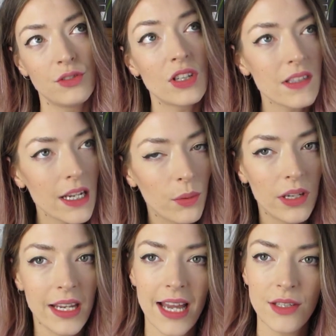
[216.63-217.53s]
Just like
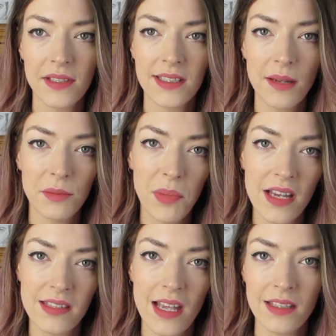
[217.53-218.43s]
Woody had to accept
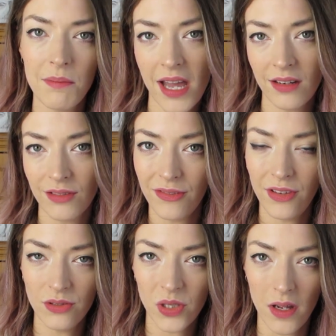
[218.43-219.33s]
Buzz as a man of the
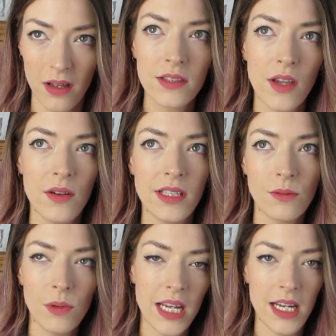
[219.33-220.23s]
future, so did
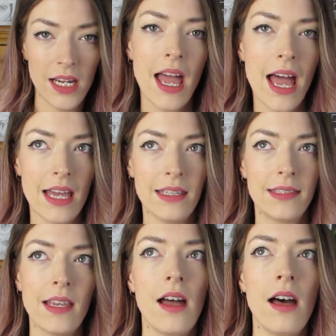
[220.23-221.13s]
we,
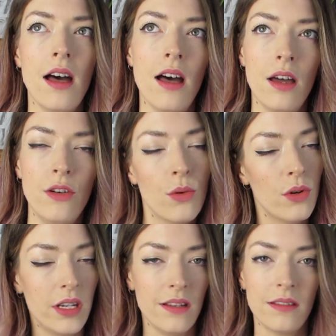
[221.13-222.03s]
as an
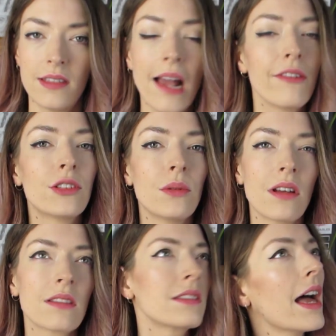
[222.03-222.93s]
audience, have to
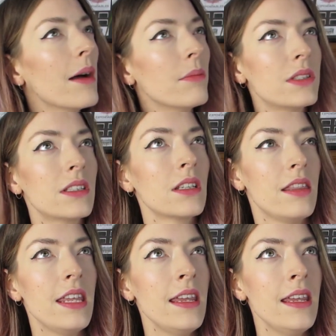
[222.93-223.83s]
accept
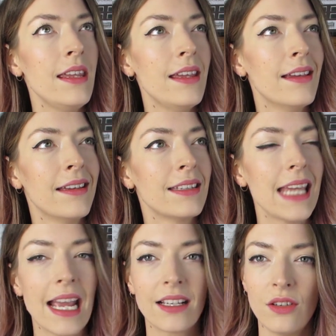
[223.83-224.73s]
the
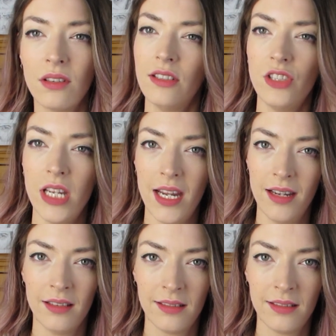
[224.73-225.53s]
technology